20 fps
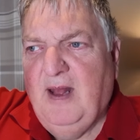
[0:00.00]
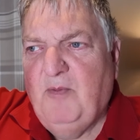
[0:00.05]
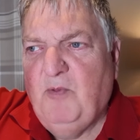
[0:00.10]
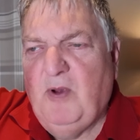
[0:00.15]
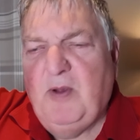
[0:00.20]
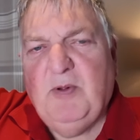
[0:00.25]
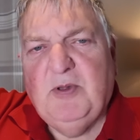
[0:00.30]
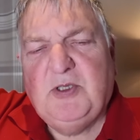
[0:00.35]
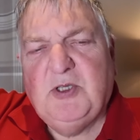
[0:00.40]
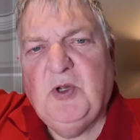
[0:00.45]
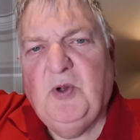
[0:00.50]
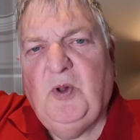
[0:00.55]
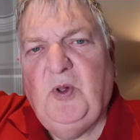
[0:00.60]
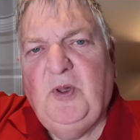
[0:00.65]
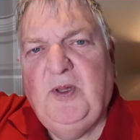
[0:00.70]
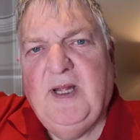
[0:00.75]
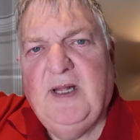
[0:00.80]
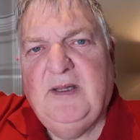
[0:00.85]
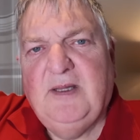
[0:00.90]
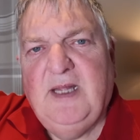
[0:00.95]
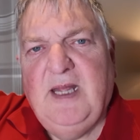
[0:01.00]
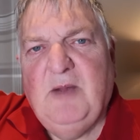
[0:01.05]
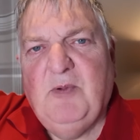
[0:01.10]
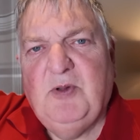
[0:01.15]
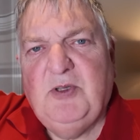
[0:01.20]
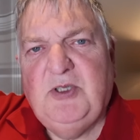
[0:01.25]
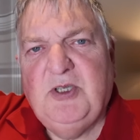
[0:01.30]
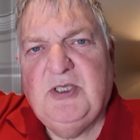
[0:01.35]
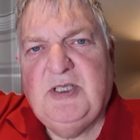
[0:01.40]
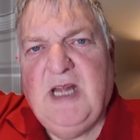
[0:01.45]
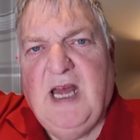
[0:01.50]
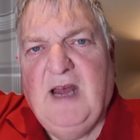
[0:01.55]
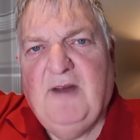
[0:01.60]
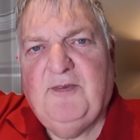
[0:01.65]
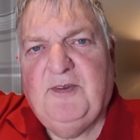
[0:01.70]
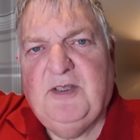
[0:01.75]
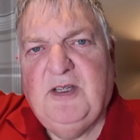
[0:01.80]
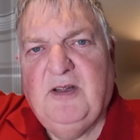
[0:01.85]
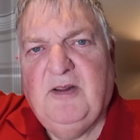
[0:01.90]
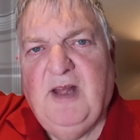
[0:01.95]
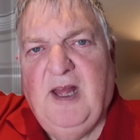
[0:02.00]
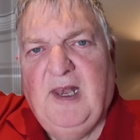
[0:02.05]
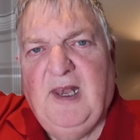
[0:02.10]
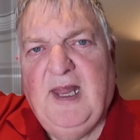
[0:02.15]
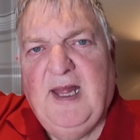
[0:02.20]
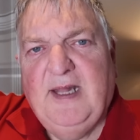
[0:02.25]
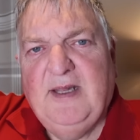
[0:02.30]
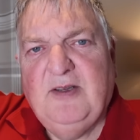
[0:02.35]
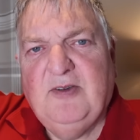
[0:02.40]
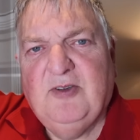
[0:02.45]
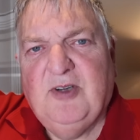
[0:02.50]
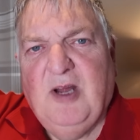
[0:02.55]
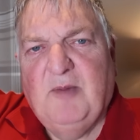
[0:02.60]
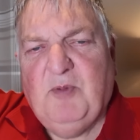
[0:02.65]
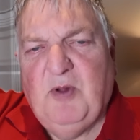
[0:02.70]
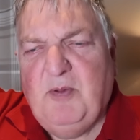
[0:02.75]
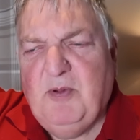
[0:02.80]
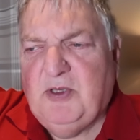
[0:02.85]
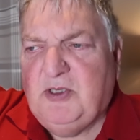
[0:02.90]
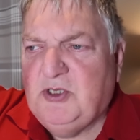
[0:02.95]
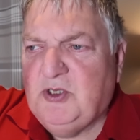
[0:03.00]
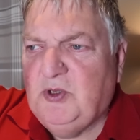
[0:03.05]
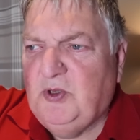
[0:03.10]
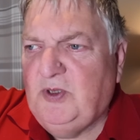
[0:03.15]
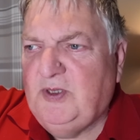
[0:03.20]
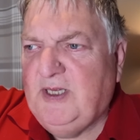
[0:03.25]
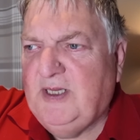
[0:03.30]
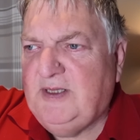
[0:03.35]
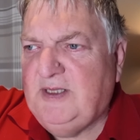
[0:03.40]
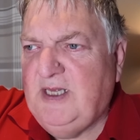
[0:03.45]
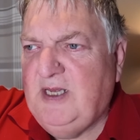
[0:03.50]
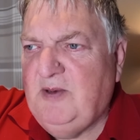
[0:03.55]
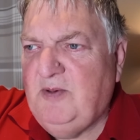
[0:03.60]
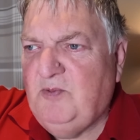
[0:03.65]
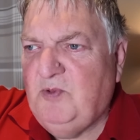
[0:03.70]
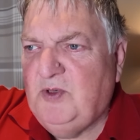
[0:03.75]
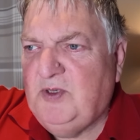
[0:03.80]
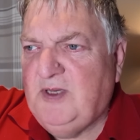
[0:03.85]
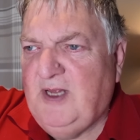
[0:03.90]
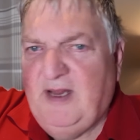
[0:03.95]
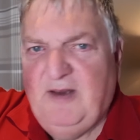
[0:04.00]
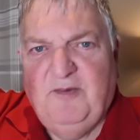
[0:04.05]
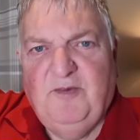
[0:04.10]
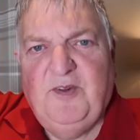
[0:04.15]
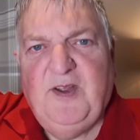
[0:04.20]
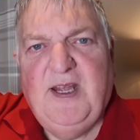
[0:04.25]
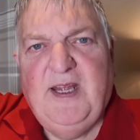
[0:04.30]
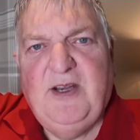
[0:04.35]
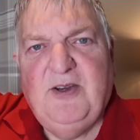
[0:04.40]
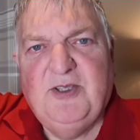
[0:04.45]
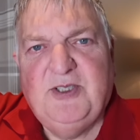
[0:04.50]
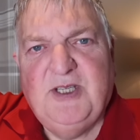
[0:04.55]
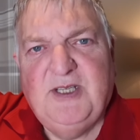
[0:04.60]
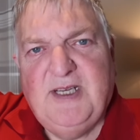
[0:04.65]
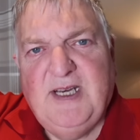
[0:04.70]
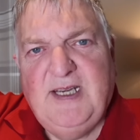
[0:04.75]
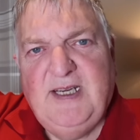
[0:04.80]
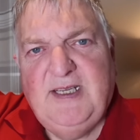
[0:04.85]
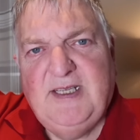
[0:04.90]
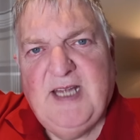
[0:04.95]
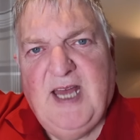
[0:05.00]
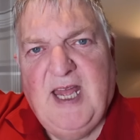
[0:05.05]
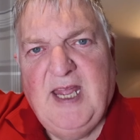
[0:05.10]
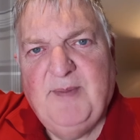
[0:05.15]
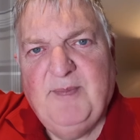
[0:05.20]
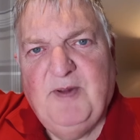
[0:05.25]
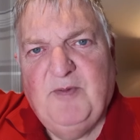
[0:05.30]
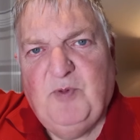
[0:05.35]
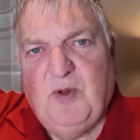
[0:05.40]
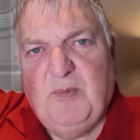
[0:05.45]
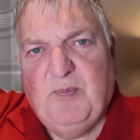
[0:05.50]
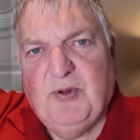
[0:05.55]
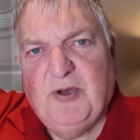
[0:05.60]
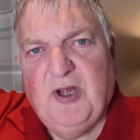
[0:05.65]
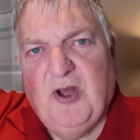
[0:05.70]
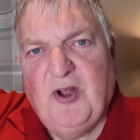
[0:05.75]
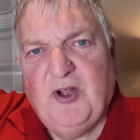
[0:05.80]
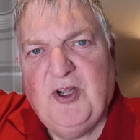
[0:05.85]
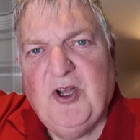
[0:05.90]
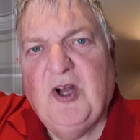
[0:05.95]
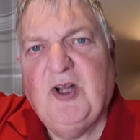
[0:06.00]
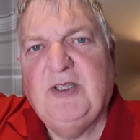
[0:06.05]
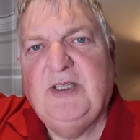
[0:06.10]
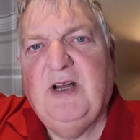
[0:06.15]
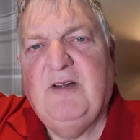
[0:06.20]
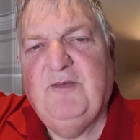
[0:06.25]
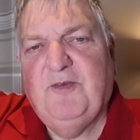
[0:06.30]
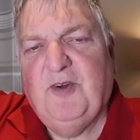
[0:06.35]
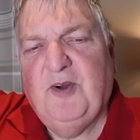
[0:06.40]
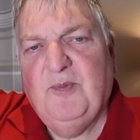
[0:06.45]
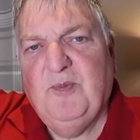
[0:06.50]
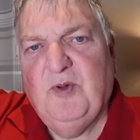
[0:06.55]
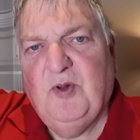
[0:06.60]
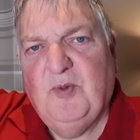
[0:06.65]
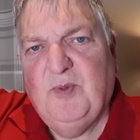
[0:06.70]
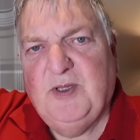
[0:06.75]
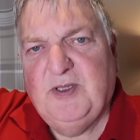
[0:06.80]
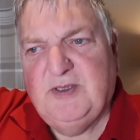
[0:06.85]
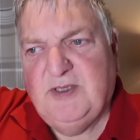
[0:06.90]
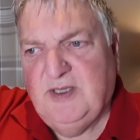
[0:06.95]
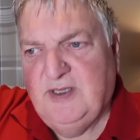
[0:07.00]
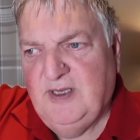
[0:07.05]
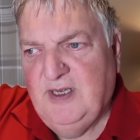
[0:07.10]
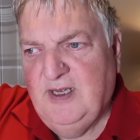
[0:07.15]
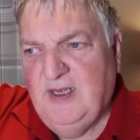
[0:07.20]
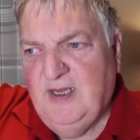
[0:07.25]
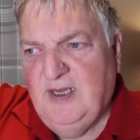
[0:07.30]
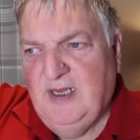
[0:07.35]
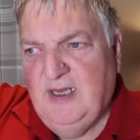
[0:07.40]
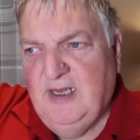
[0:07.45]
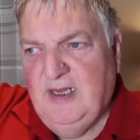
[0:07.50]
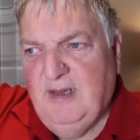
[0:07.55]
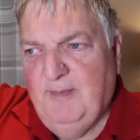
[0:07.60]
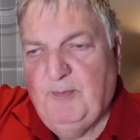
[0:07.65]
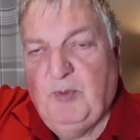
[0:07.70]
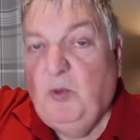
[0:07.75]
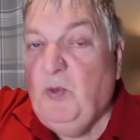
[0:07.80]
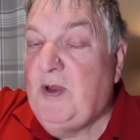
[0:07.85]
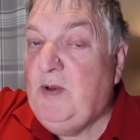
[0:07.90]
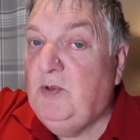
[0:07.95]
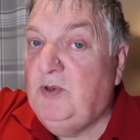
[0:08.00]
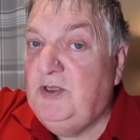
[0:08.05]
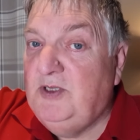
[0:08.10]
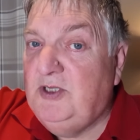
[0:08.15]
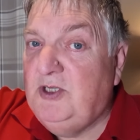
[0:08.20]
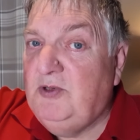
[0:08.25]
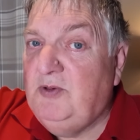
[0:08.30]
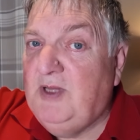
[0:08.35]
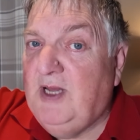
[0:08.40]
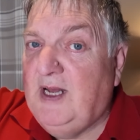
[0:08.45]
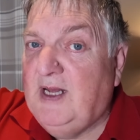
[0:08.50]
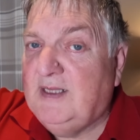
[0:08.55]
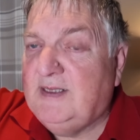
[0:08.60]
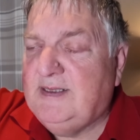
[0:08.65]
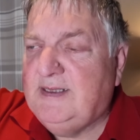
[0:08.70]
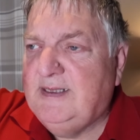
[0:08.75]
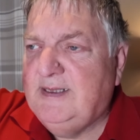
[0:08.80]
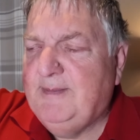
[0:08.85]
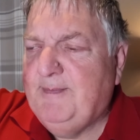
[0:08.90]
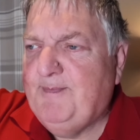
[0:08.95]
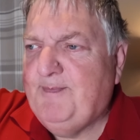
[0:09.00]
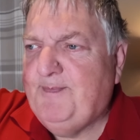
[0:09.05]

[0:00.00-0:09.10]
We were told that they were just after a land grab. We were told that they would invade us at any time if we put our guard down for a moment. But we wouldn't do that.